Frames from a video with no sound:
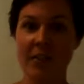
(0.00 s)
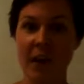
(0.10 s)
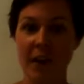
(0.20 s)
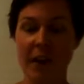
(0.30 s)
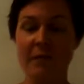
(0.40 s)

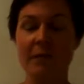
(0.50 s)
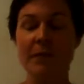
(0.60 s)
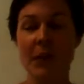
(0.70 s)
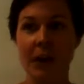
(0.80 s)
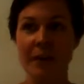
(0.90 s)
I've
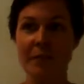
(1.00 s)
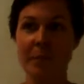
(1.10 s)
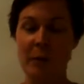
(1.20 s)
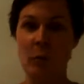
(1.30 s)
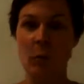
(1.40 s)
kind of
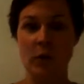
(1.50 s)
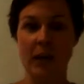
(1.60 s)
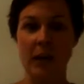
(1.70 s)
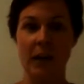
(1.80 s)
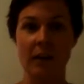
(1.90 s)
been
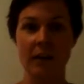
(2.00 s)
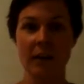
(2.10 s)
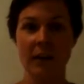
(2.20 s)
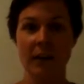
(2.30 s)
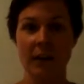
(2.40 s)
working
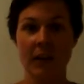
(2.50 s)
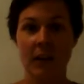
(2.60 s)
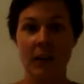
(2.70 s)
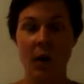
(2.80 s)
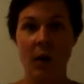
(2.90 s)

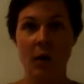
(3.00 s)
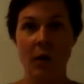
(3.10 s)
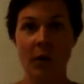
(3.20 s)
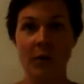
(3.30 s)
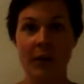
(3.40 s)

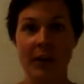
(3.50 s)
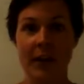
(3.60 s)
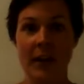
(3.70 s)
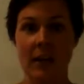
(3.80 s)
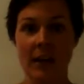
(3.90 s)
on,
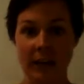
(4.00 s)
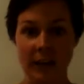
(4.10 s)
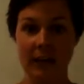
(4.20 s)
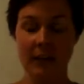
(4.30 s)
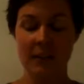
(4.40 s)

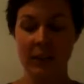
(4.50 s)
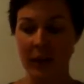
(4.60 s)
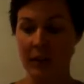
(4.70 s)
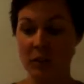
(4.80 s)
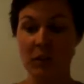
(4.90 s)

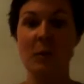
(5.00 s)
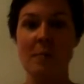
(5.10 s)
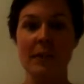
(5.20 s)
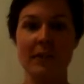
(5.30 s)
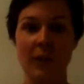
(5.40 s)
like, just with
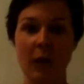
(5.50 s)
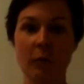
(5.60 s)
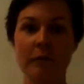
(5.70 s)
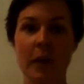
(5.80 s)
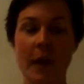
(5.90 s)

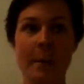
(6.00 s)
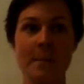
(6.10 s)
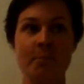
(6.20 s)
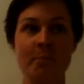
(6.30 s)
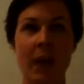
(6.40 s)
myself,
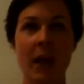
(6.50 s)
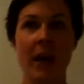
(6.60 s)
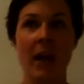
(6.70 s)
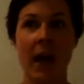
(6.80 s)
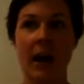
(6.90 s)

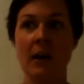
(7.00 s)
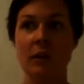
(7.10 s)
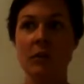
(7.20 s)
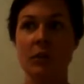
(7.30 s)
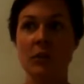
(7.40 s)

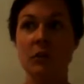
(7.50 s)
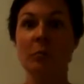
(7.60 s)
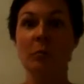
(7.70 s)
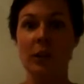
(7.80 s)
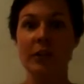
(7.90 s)
how does
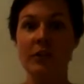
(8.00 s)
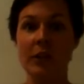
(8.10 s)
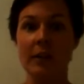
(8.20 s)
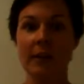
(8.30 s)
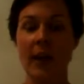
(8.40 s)

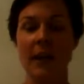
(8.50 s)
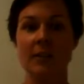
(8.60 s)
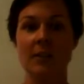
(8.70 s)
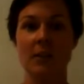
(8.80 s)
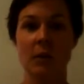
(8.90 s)
numerology
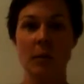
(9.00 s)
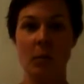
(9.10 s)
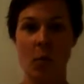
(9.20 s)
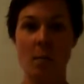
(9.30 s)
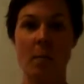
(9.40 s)
and
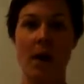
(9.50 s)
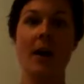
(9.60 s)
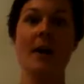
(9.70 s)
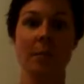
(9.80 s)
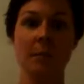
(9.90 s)
what my
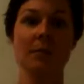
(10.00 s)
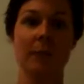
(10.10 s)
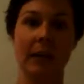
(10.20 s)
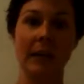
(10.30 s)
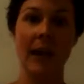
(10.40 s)
numbers
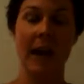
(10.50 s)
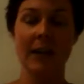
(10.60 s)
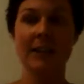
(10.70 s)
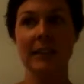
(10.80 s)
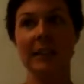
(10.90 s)
mean, how
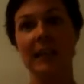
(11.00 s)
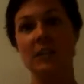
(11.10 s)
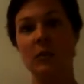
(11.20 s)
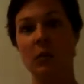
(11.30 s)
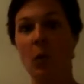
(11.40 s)
does that link
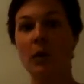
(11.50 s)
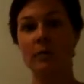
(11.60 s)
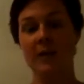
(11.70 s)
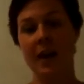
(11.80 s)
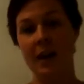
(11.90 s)
into the oils,
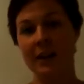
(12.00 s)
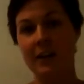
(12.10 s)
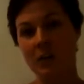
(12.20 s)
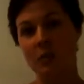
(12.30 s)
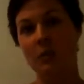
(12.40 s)
and how can
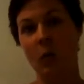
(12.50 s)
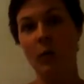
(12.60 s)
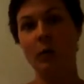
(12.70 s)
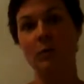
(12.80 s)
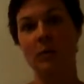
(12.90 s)
I use the
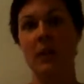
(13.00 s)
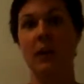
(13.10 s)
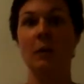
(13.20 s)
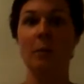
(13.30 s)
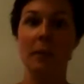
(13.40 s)
oils to
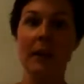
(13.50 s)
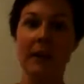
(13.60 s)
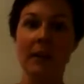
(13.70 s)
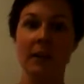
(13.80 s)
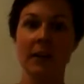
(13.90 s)
help
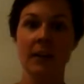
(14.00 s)
me